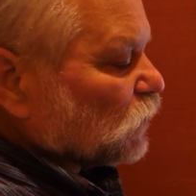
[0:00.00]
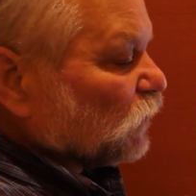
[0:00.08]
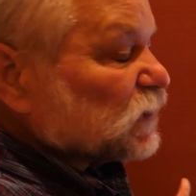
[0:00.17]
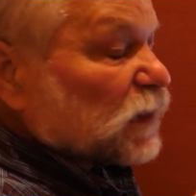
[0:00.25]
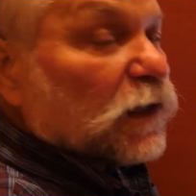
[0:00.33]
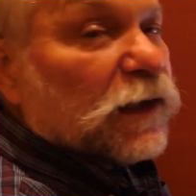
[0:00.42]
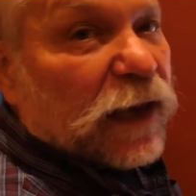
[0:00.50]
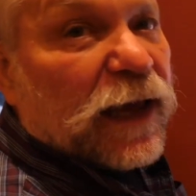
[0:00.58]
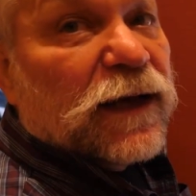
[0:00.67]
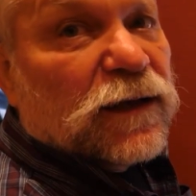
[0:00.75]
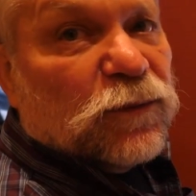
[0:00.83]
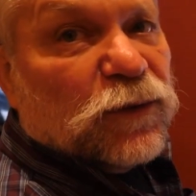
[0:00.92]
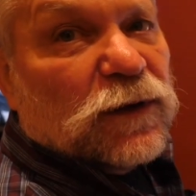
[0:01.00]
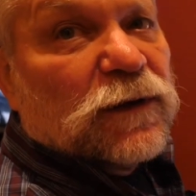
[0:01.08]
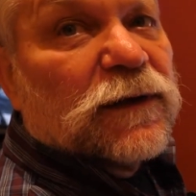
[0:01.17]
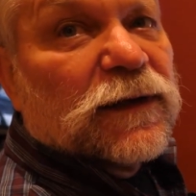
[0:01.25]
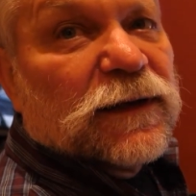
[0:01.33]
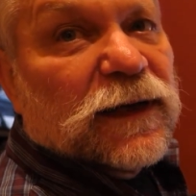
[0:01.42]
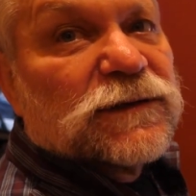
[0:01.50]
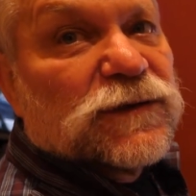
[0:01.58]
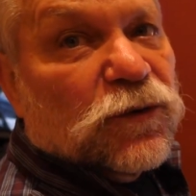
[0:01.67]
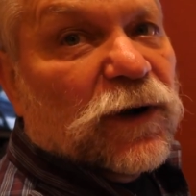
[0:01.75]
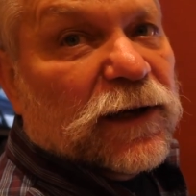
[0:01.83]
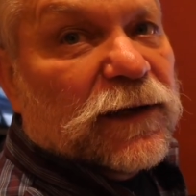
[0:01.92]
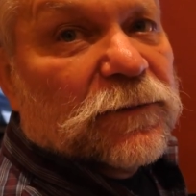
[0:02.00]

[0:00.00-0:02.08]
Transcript: So it's unhackable, and that's great.